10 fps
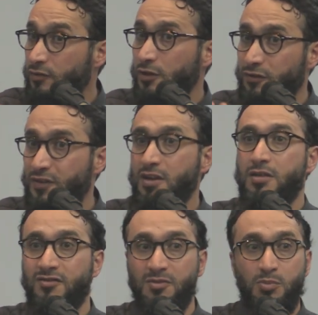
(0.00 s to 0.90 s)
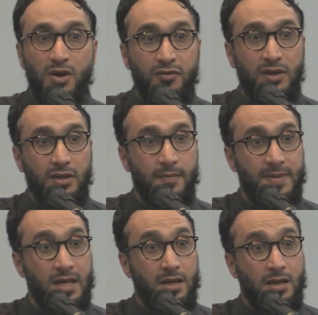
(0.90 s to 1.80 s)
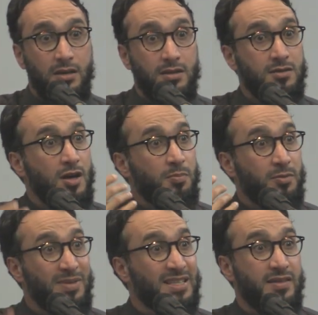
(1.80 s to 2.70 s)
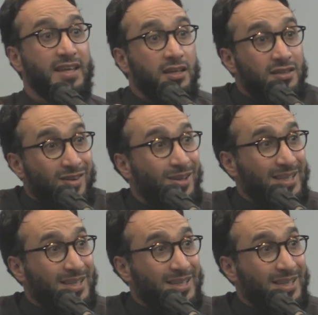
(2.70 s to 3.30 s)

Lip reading: That level of faith of a prophet does not permit. They